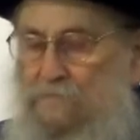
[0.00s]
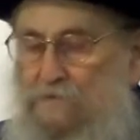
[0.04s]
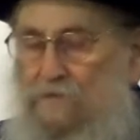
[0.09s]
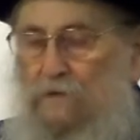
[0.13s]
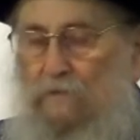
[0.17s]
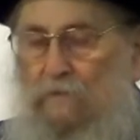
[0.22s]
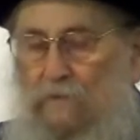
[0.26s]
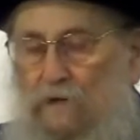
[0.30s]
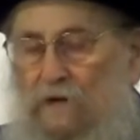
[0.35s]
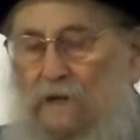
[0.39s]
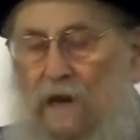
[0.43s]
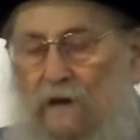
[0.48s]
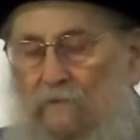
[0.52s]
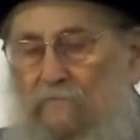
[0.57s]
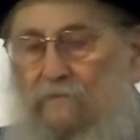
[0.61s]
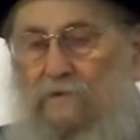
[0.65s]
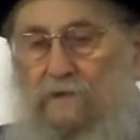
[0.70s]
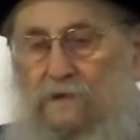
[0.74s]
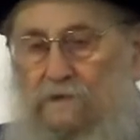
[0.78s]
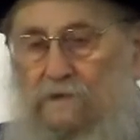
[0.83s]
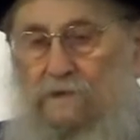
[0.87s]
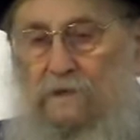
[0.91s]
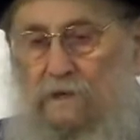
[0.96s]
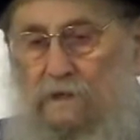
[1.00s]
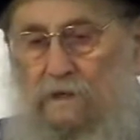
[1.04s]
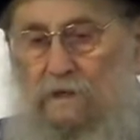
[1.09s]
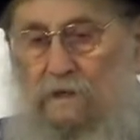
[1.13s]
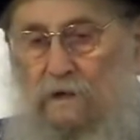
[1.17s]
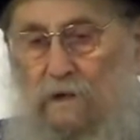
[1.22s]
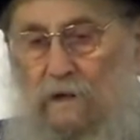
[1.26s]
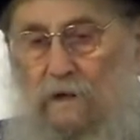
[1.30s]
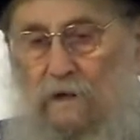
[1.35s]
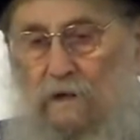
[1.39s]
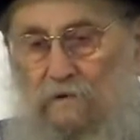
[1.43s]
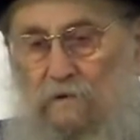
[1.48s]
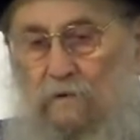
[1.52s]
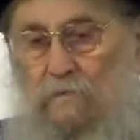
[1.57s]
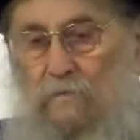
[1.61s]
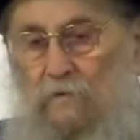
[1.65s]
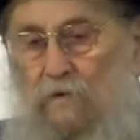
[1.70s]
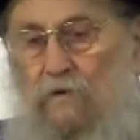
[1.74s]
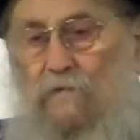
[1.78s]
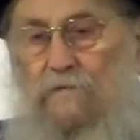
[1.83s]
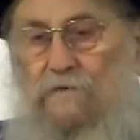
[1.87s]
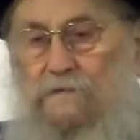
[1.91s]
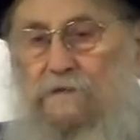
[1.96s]
away everything,
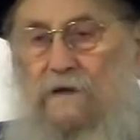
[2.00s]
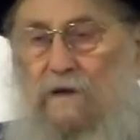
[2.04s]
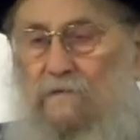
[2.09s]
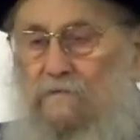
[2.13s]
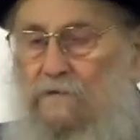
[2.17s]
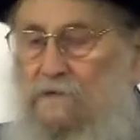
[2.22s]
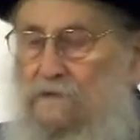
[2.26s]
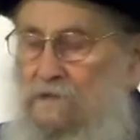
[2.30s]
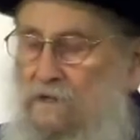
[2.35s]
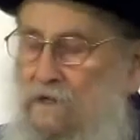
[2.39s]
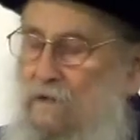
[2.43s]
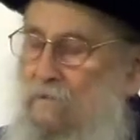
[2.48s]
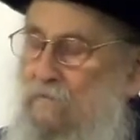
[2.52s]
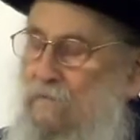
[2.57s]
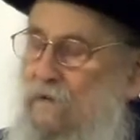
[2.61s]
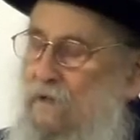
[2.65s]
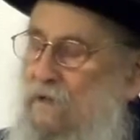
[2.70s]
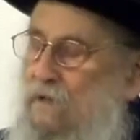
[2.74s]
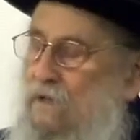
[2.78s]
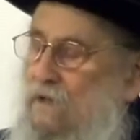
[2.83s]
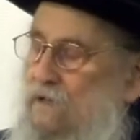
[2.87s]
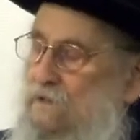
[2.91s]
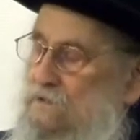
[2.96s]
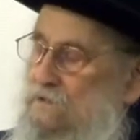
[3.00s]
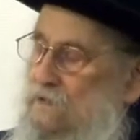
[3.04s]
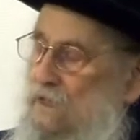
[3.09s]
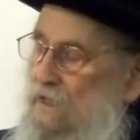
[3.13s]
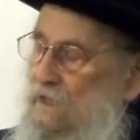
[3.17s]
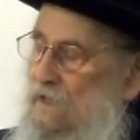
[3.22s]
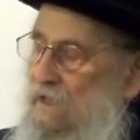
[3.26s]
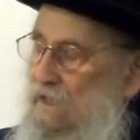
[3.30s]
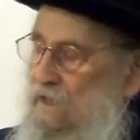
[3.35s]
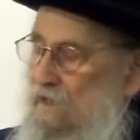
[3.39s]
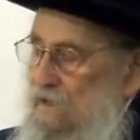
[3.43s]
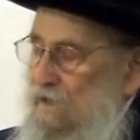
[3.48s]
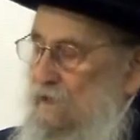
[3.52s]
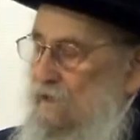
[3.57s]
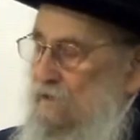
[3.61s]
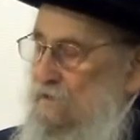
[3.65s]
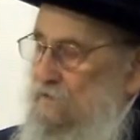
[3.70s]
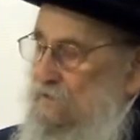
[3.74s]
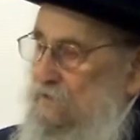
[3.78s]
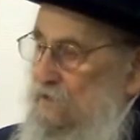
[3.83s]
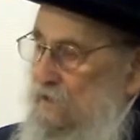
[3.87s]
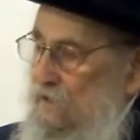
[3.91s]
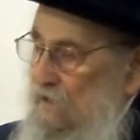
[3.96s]
removes everything, and brings us
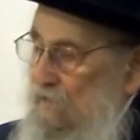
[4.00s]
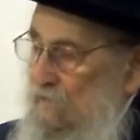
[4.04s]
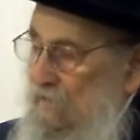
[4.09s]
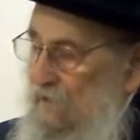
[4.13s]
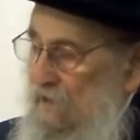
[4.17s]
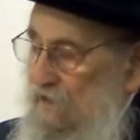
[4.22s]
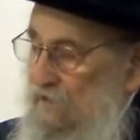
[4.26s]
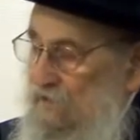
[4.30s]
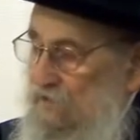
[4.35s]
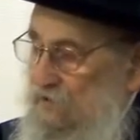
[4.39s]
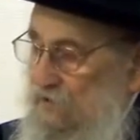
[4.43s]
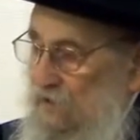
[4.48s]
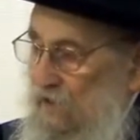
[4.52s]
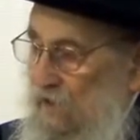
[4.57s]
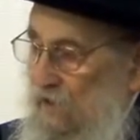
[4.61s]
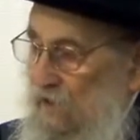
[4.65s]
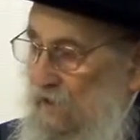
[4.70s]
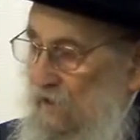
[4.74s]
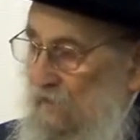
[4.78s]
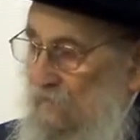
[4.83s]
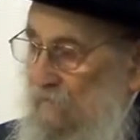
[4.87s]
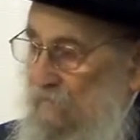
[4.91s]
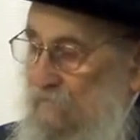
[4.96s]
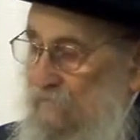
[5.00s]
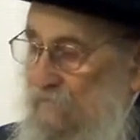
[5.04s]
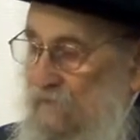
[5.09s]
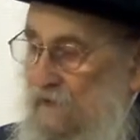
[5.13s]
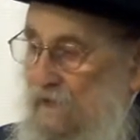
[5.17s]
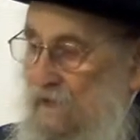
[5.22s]
close to the Beishon.